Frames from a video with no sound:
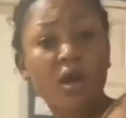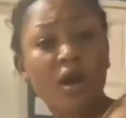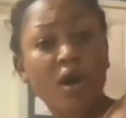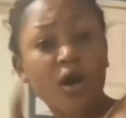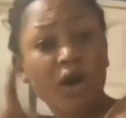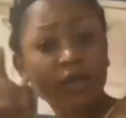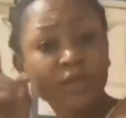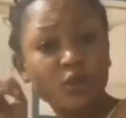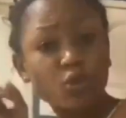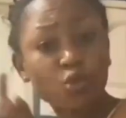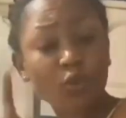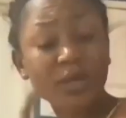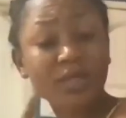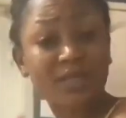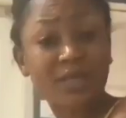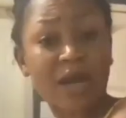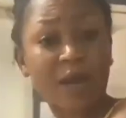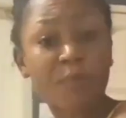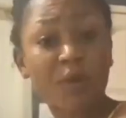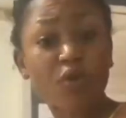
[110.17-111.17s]
on
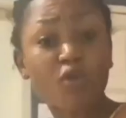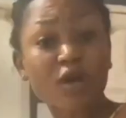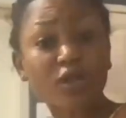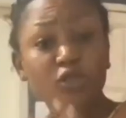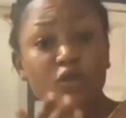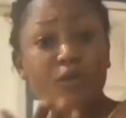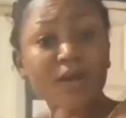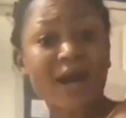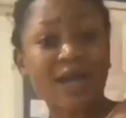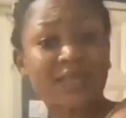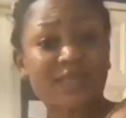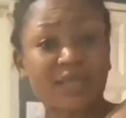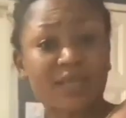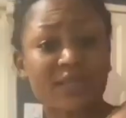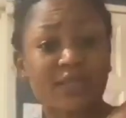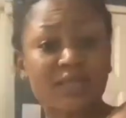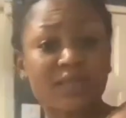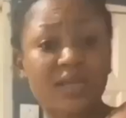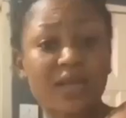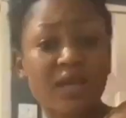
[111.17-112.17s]
Twitter because look at
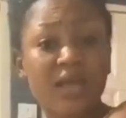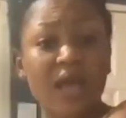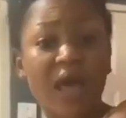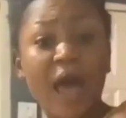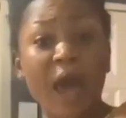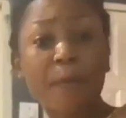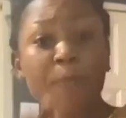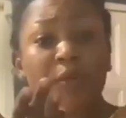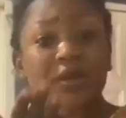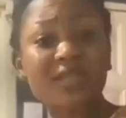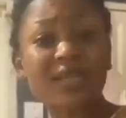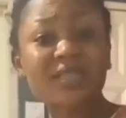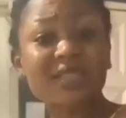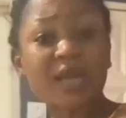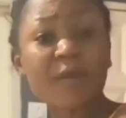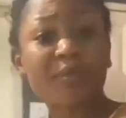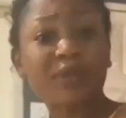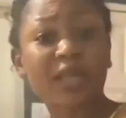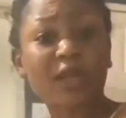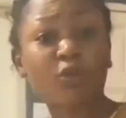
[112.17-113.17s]
it. I posted
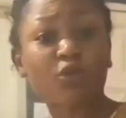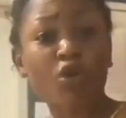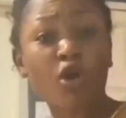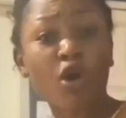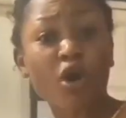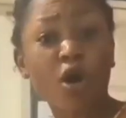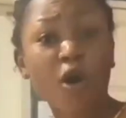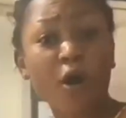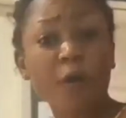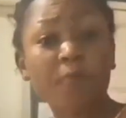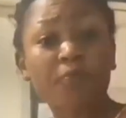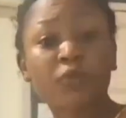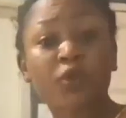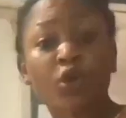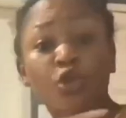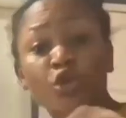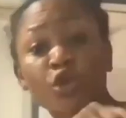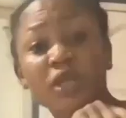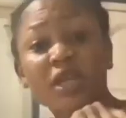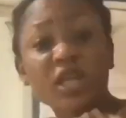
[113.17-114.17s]
something, no,
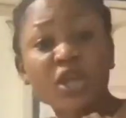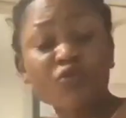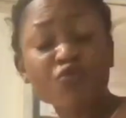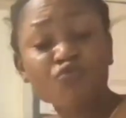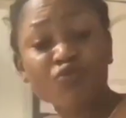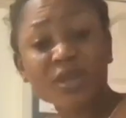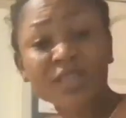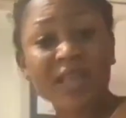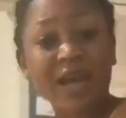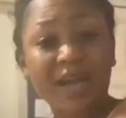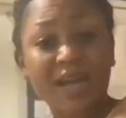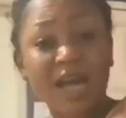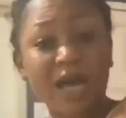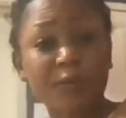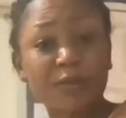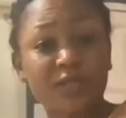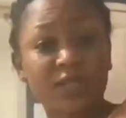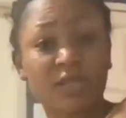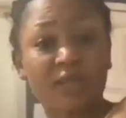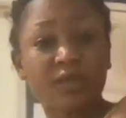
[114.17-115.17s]
you didn't read the
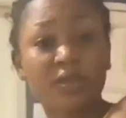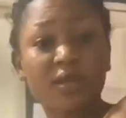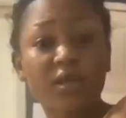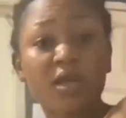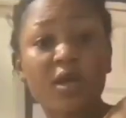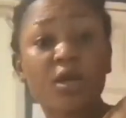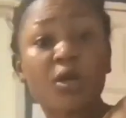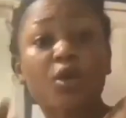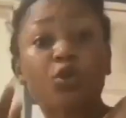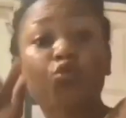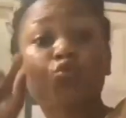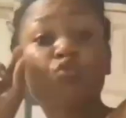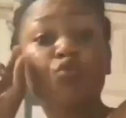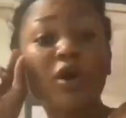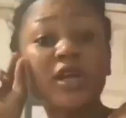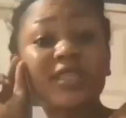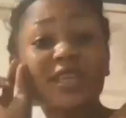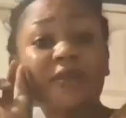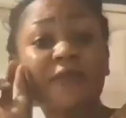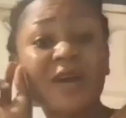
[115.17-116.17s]
caption.
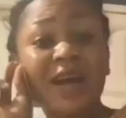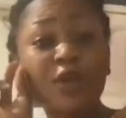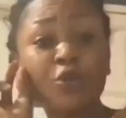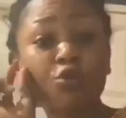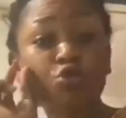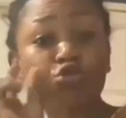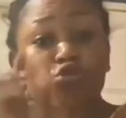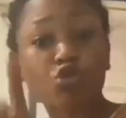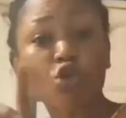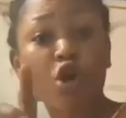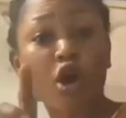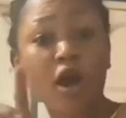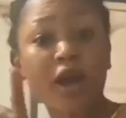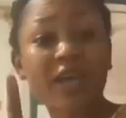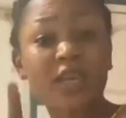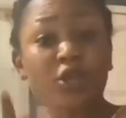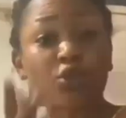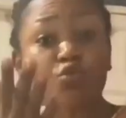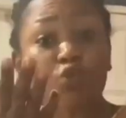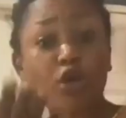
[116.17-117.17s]
Whatever you saw
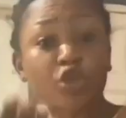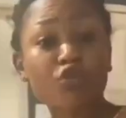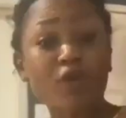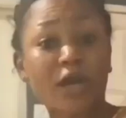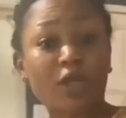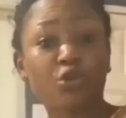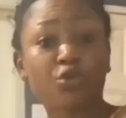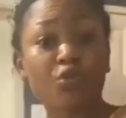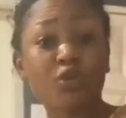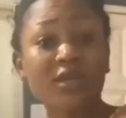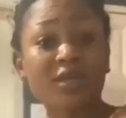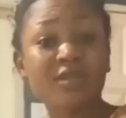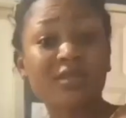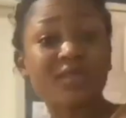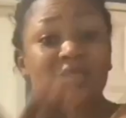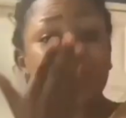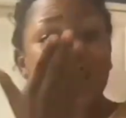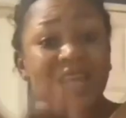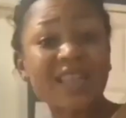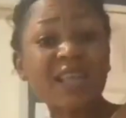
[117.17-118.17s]
is what you are doing.
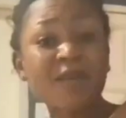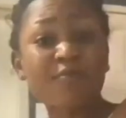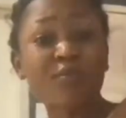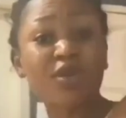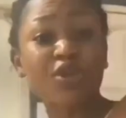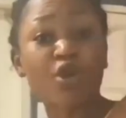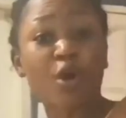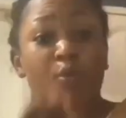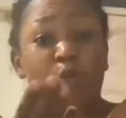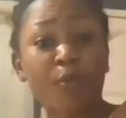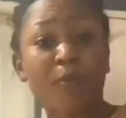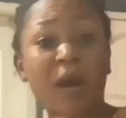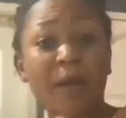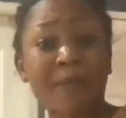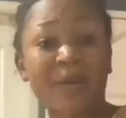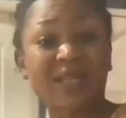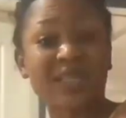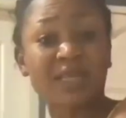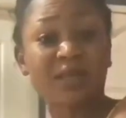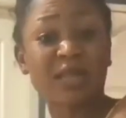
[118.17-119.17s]
Sending me your mobile
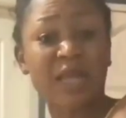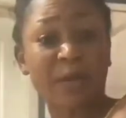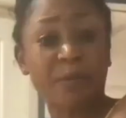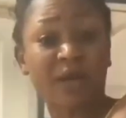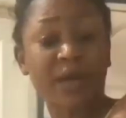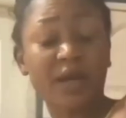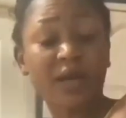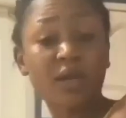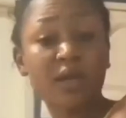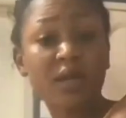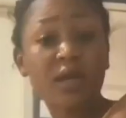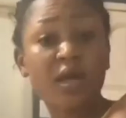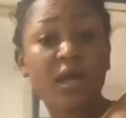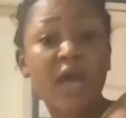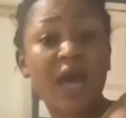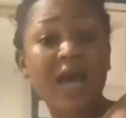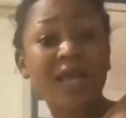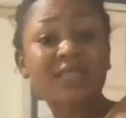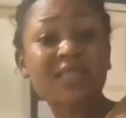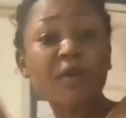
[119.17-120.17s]
money number
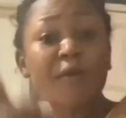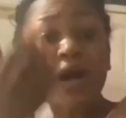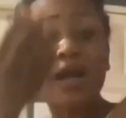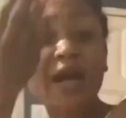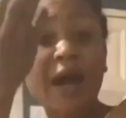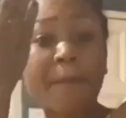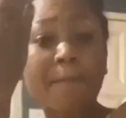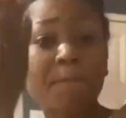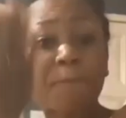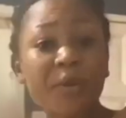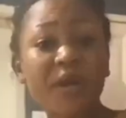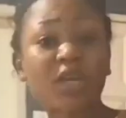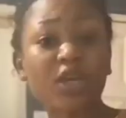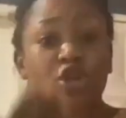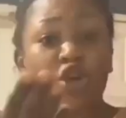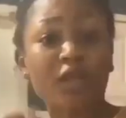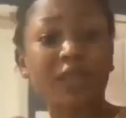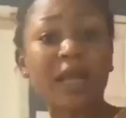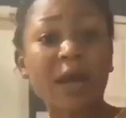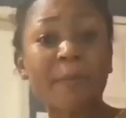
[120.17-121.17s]
and someone can pick
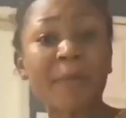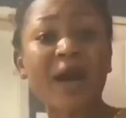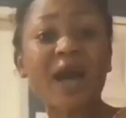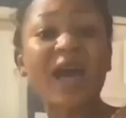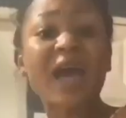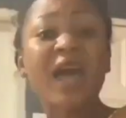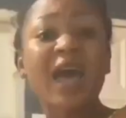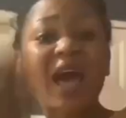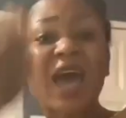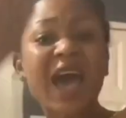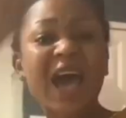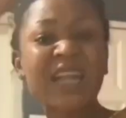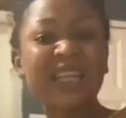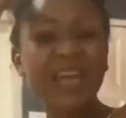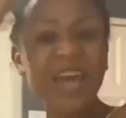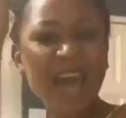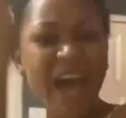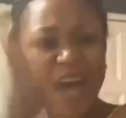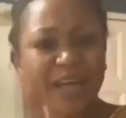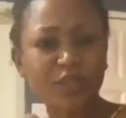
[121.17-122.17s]
your number and
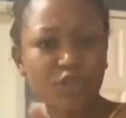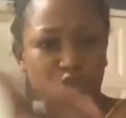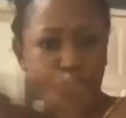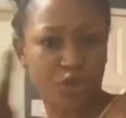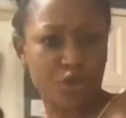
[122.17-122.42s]
hurt